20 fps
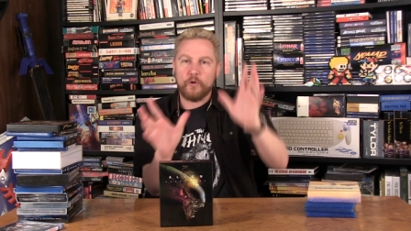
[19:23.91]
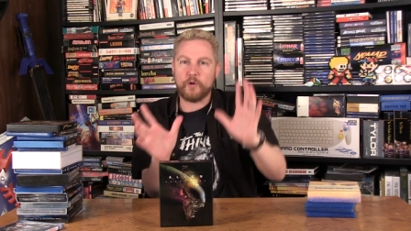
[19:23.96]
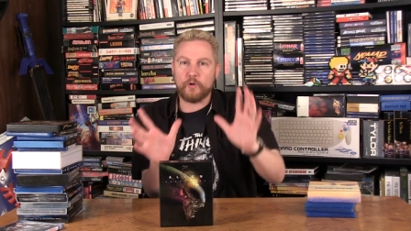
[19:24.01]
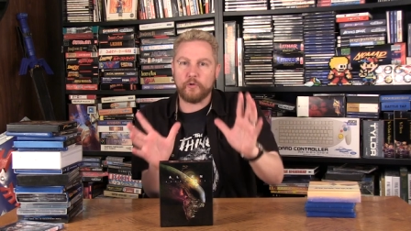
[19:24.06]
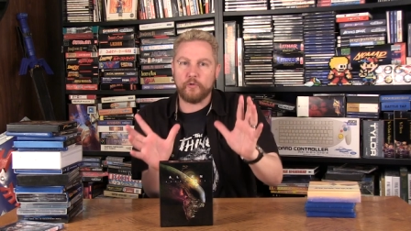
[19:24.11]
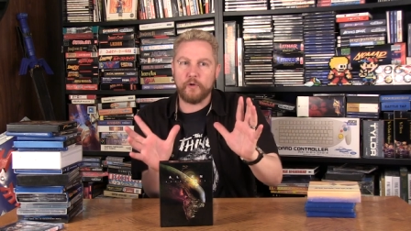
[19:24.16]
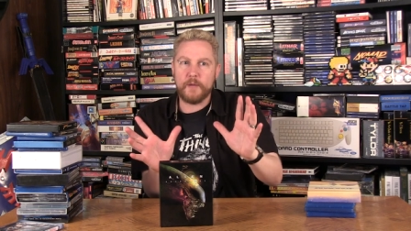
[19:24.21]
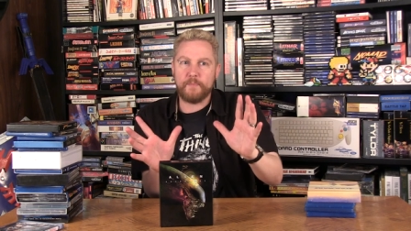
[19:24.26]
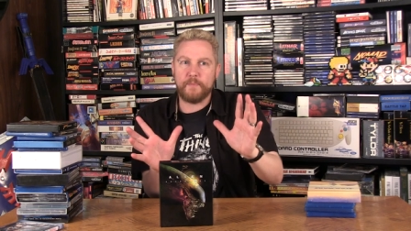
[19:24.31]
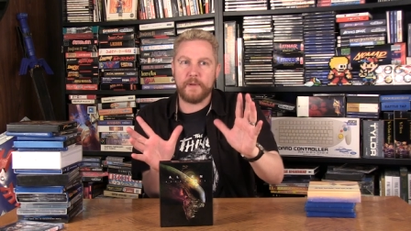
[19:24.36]

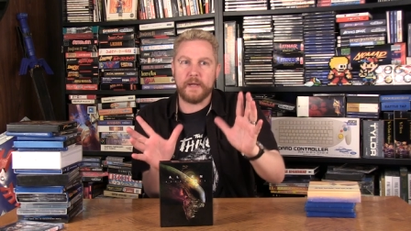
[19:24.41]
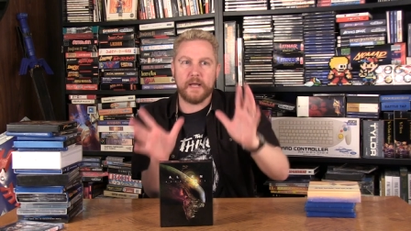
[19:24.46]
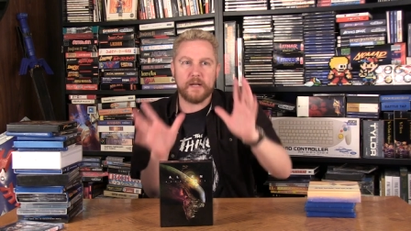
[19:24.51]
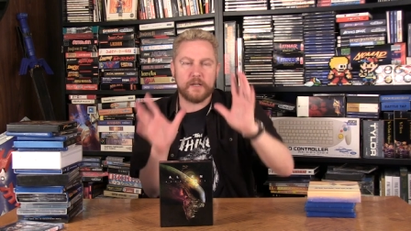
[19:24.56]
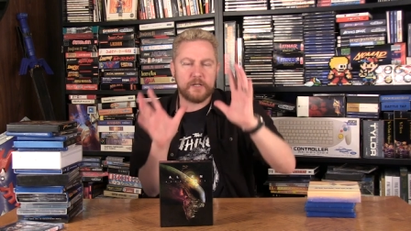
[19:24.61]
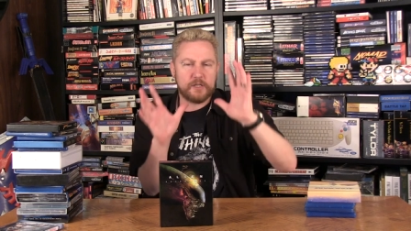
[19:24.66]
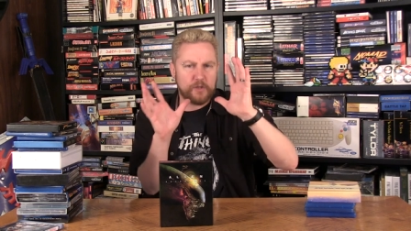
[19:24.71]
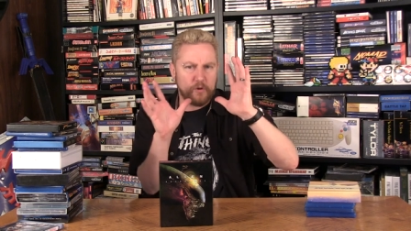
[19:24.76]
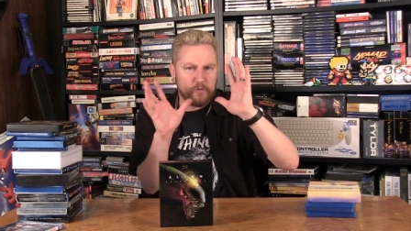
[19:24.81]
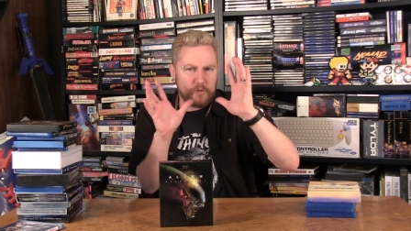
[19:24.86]
creepy
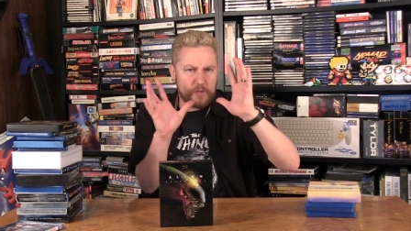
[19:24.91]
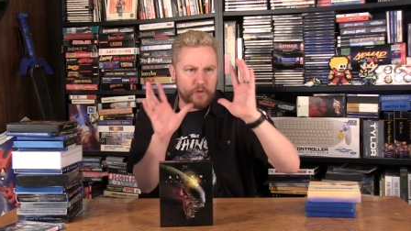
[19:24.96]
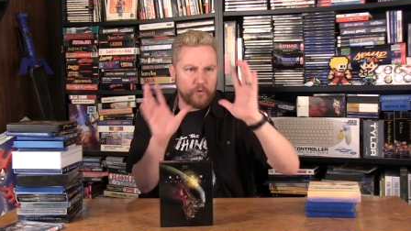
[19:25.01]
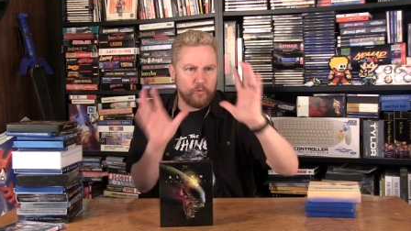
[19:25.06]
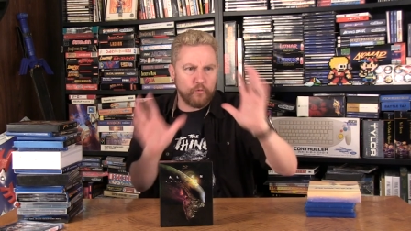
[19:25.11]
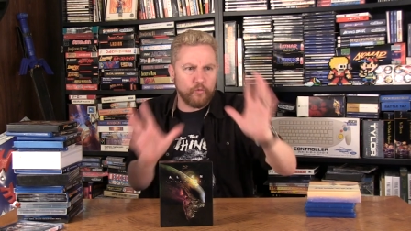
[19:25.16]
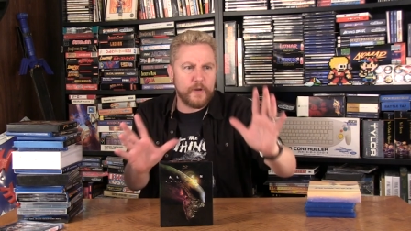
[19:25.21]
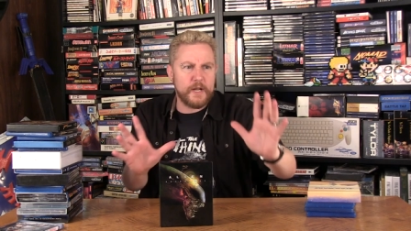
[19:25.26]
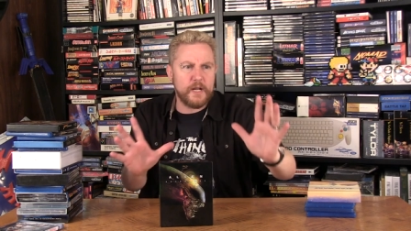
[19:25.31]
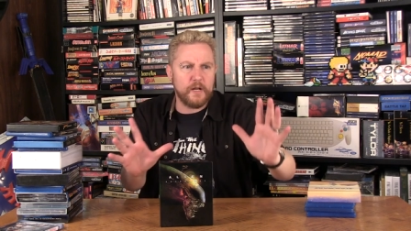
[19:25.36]
and so
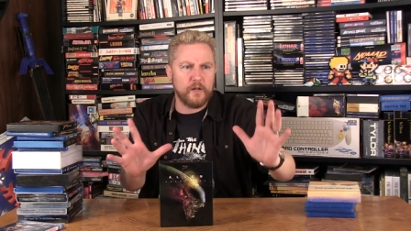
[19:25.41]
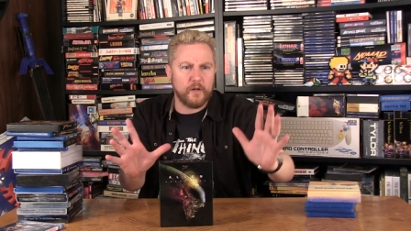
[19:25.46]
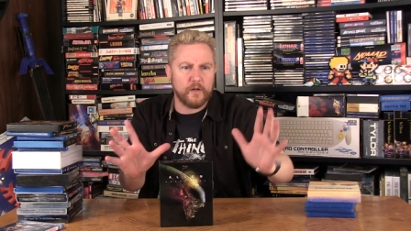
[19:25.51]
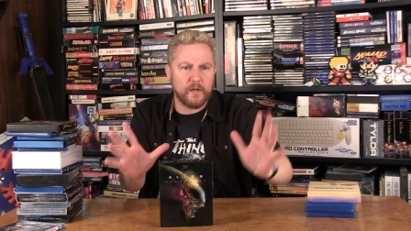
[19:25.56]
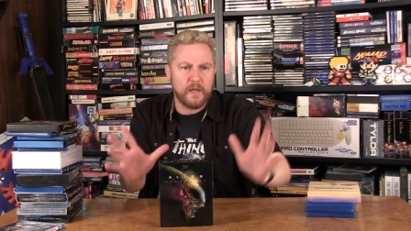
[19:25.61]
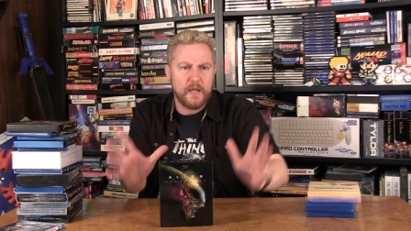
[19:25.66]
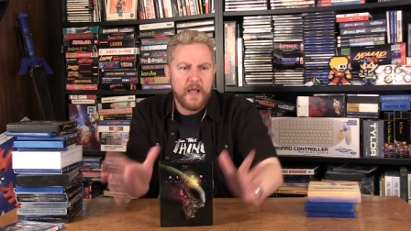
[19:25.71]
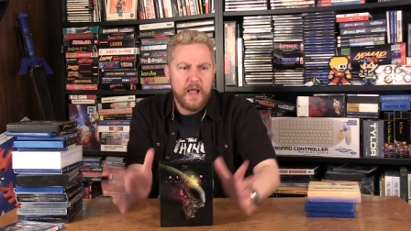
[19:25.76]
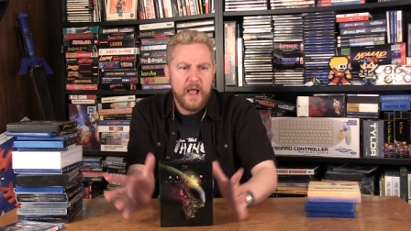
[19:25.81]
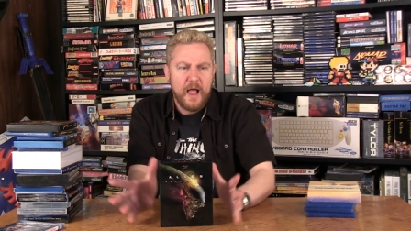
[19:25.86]

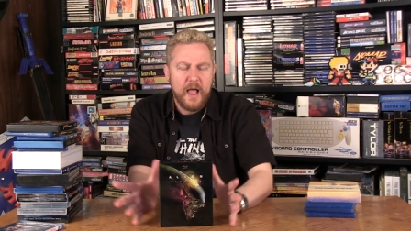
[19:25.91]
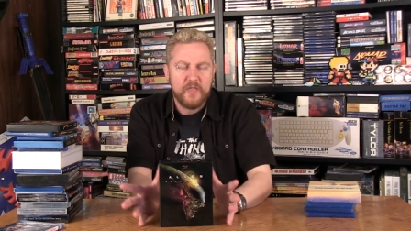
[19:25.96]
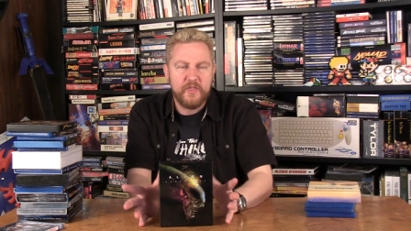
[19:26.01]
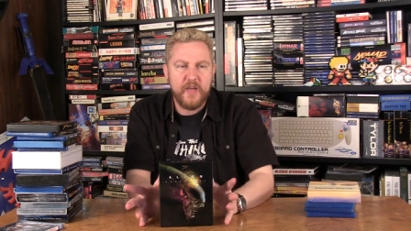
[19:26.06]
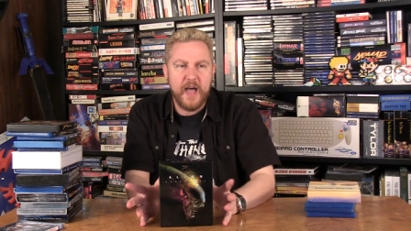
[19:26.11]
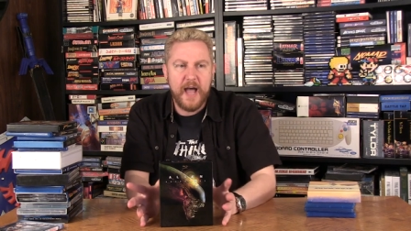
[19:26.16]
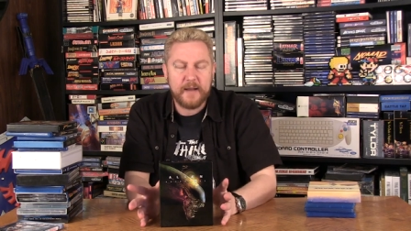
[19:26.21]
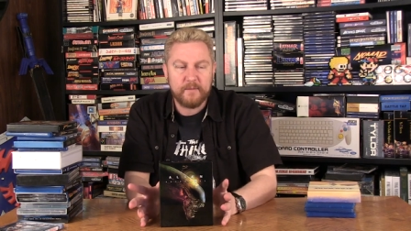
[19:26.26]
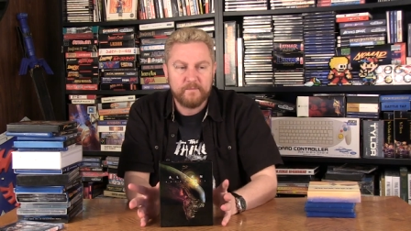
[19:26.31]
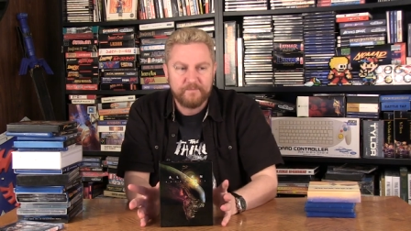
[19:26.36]
surreal
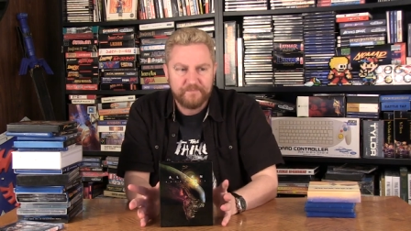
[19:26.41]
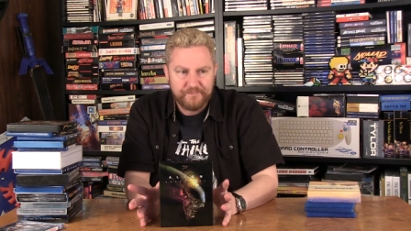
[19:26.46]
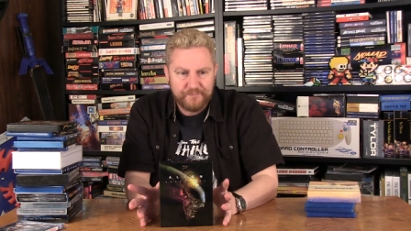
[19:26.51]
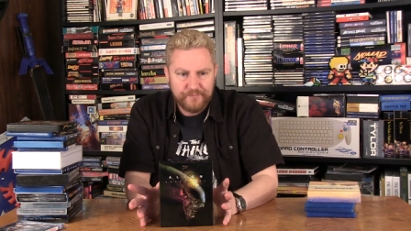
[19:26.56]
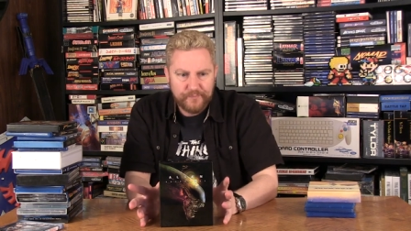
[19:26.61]
that